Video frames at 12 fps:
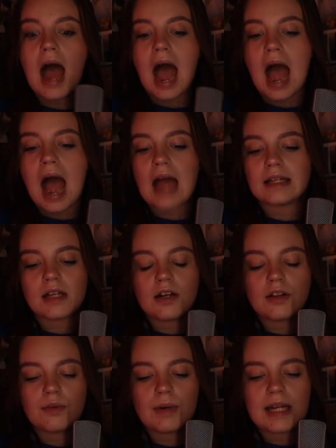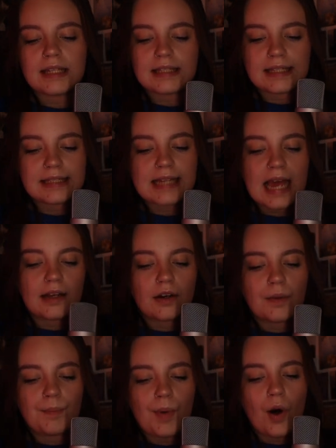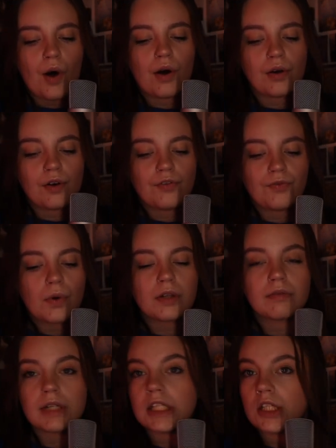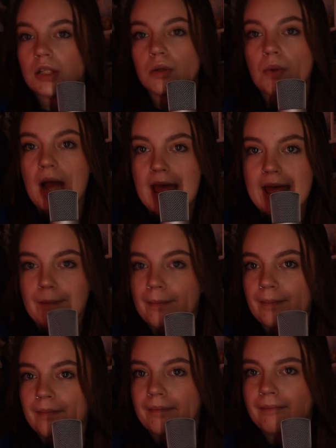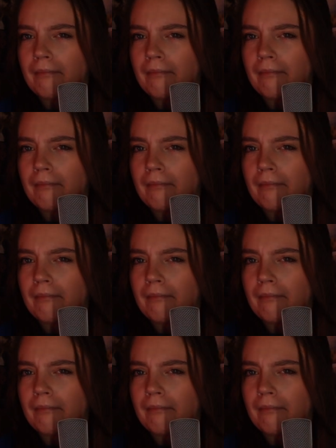and another one is the Staedtler Ball 432M.